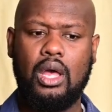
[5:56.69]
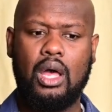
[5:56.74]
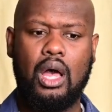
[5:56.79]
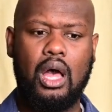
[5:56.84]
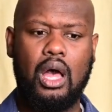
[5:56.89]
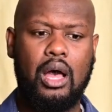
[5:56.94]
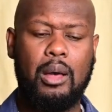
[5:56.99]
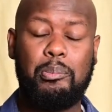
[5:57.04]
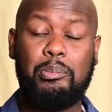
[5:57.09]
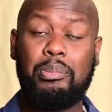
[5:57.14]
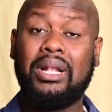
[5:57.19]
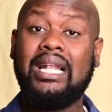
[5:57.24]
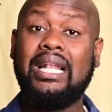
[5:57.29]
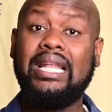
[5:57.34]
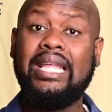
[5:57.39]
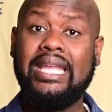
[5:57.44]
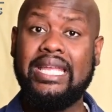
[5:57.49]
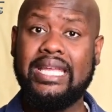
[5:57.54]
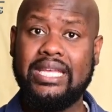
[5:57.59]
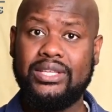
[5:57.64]
Uh,
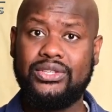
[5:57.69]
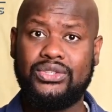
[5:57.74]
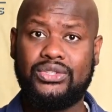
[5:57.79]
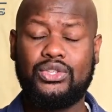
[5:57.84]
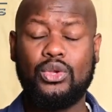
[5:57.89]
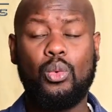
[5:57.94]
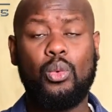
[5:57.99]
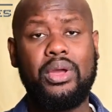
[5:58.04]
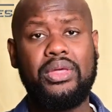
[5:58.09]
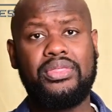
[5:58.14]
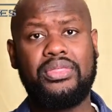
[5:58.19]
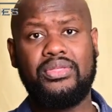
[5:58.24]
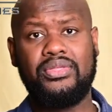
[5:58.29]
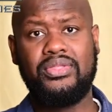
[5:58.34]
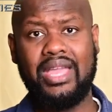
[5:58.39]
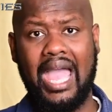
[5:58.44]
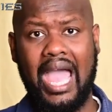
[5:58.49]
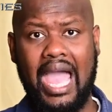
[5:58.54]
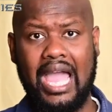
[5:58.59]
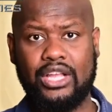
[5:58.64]
pleased with
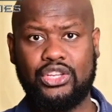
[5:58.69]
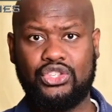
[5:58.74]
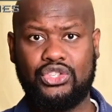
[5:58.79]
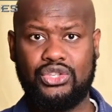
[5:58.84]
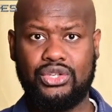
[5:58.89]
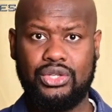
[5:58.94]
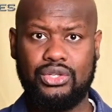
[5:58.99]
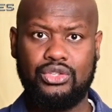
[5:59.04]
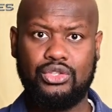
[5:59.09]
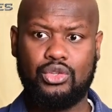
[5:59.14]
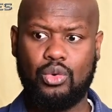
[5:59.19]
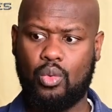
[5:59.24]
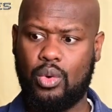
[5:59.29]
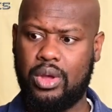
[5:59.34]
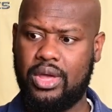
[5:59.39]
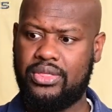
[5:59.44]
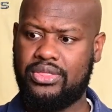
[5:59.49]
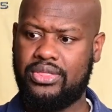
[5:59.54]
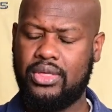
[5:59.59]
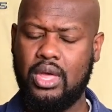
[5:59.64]
the actions,
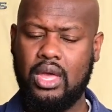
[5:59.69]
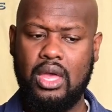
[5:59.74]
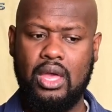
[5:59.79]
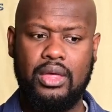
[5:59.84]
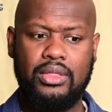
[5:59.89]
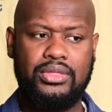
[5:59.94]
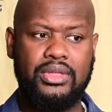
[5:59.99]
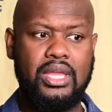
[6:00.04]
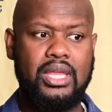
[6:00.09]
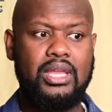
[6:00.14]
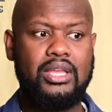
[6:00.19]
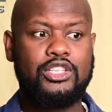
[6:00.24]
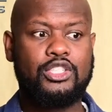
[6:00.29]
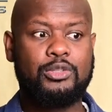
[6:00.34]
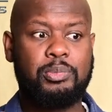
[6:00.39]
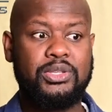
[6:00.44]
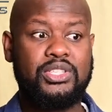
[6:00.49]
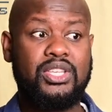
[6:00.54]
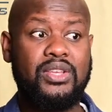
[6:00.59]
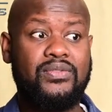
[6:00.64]
with the
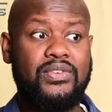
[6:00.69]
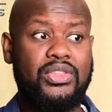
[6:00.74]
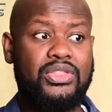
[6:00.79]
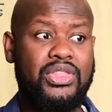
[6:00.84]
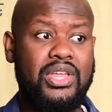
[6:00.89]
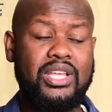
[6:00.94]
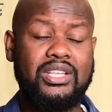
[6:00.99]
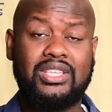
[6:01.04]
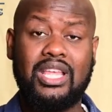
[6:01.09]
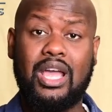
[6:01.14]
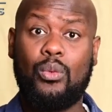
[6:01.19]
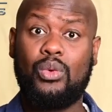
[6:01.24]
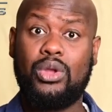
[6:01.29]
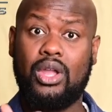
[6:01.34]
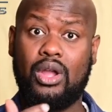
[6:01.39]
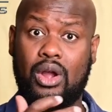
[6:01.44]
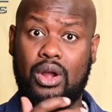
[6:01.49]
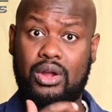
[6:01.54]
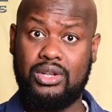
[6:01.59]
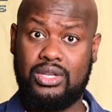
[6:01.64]
specific things that we
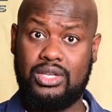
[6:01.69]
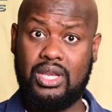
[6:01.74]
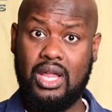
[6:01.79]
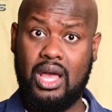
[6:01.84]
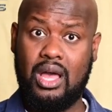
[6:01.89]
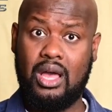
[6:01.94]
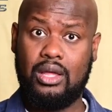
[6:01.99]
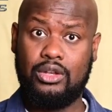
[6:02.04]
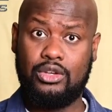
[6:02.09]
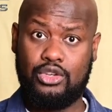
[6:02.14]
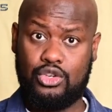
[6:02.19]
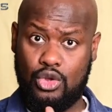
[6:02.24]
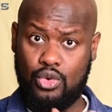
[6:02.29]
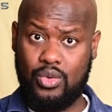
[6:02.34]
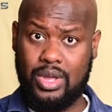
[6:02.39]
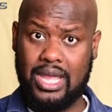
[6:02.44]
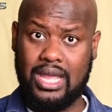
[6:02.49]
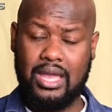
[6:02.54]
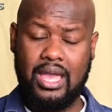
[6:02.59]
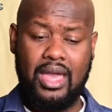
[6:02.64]
are do
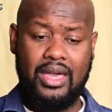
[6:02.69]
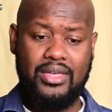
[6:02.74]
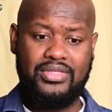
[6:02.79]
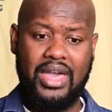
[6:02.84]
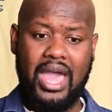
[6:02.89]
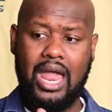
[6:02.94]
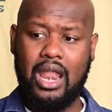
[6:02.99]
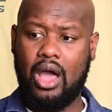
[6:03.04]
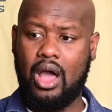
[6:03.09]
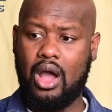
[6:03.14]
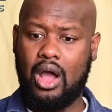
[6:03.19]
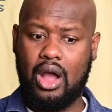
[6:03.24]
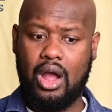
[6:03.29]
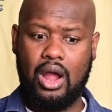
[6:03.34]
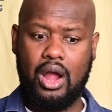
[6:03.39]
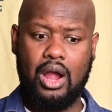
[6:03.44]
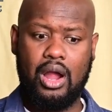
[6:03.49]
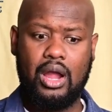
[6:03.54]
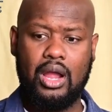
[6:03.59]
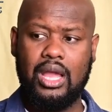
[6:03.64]
doing that
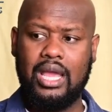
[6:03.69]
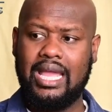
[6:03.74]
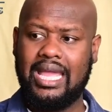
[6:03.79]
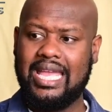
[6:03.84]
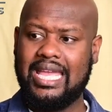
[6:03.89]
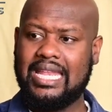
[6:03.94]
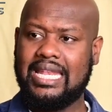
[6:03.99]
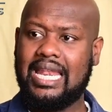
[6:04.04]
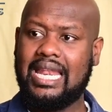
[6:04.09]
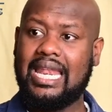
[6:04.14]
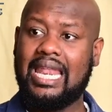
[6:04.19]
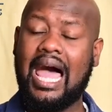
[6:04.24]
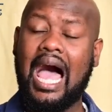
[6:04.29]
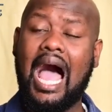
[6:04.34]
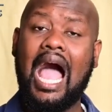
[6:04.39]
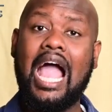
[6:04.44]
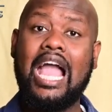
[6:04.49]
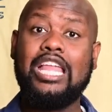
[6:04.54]
are in line